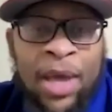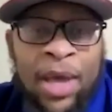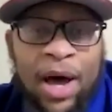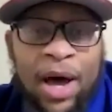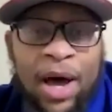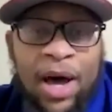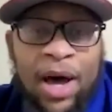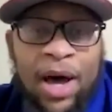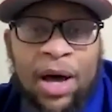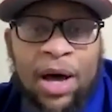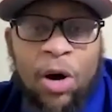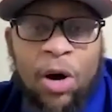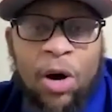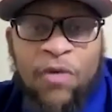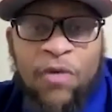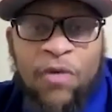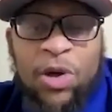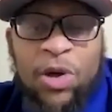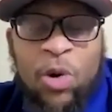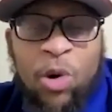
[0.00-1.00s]

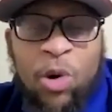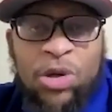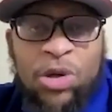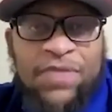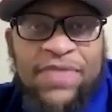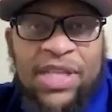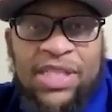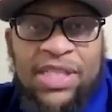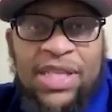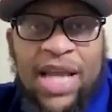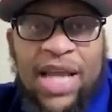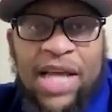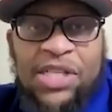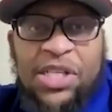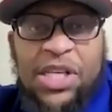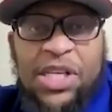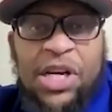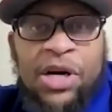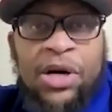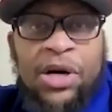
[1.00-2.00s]
over the course of this
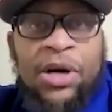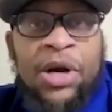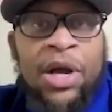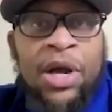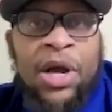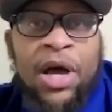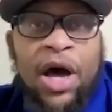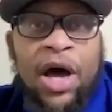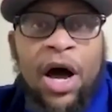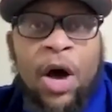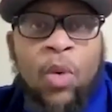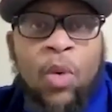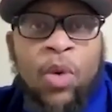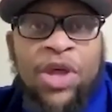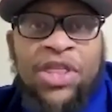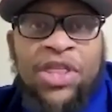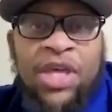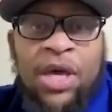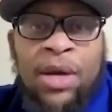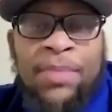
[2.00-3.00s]
next year
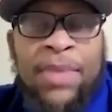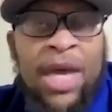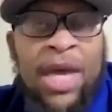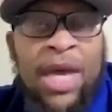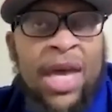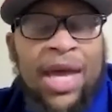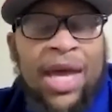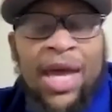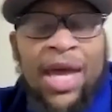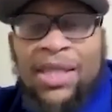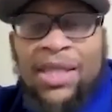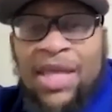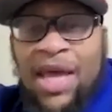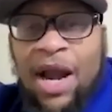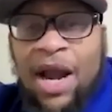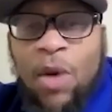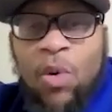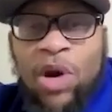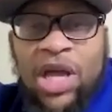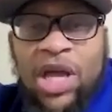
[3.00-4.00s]
with him. And
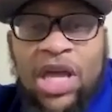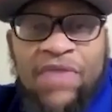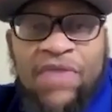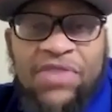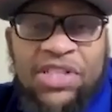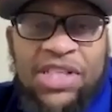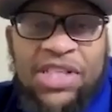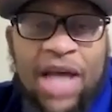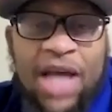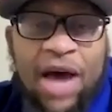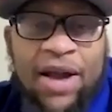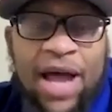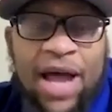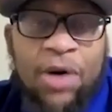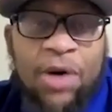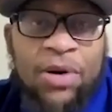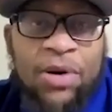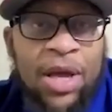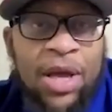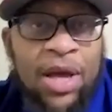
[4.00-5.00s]
then I want to give a shout
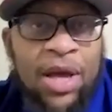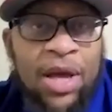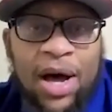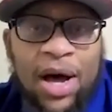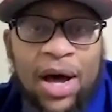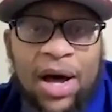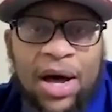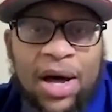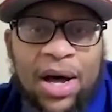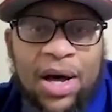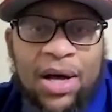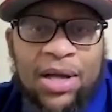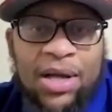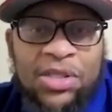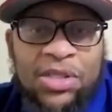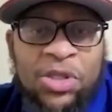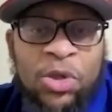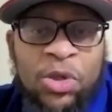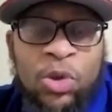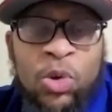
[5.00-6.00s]
out
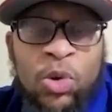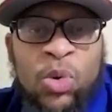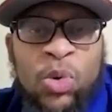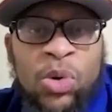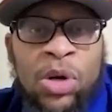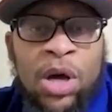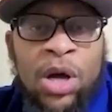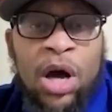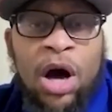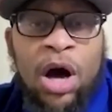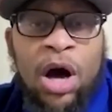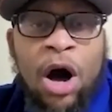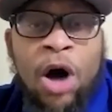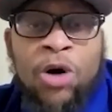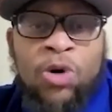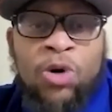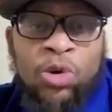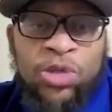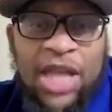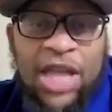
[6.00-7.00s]
to
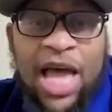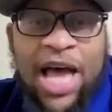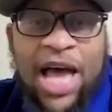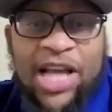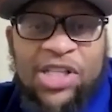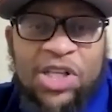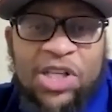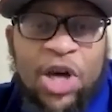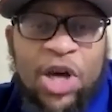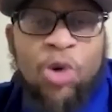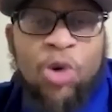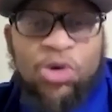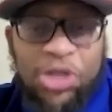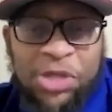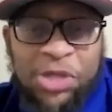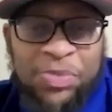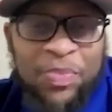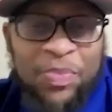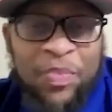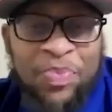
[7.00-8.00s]
Uncle slash
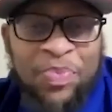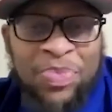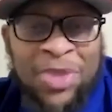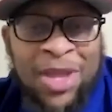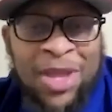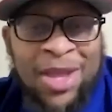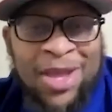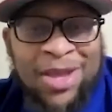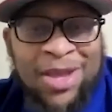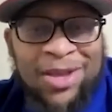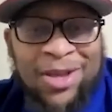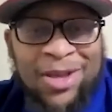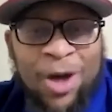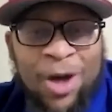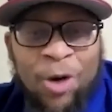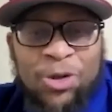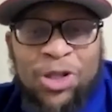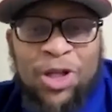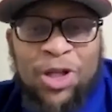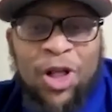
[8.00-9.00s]
Coach
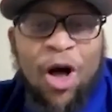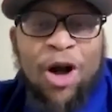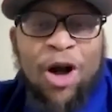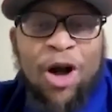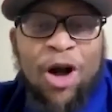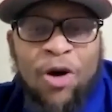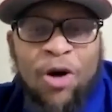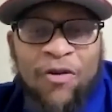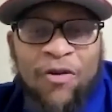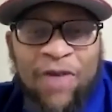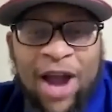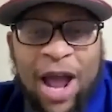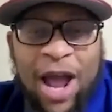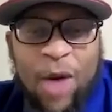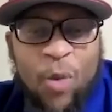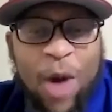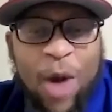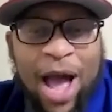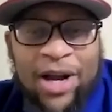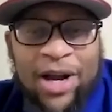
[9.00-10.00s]
Clark over
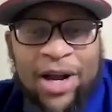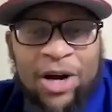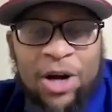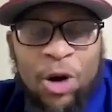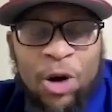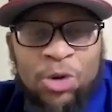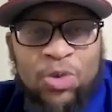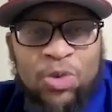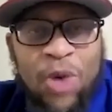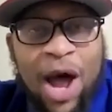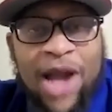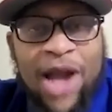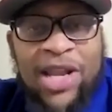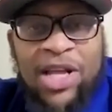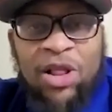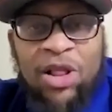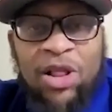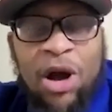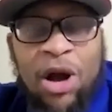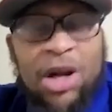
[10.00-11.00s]
at Wagner, Coach
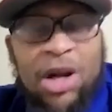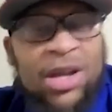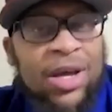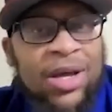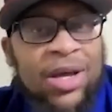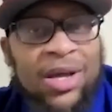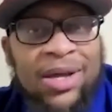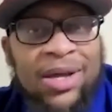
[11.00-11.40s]
Rodney Clark,